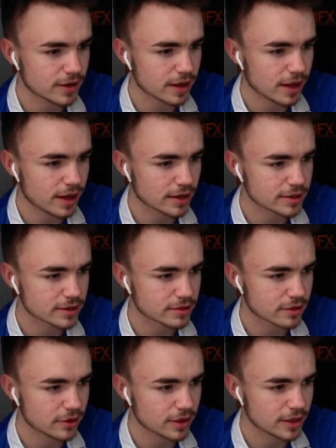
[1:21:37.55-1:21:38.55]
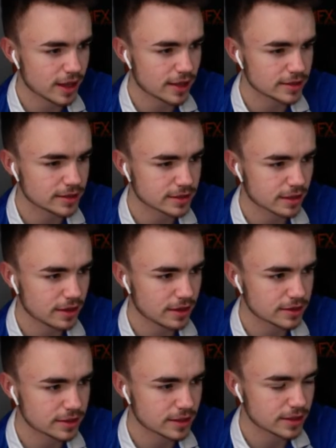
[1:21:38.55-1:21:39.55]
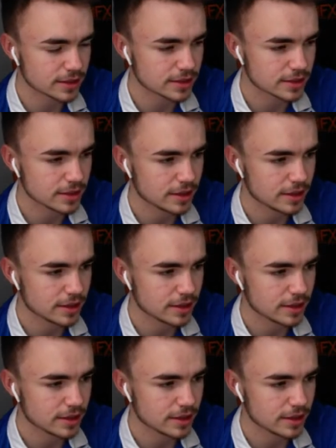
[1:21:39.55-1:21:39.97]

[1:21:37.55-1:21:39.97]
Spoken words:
kick's gone against Curtis.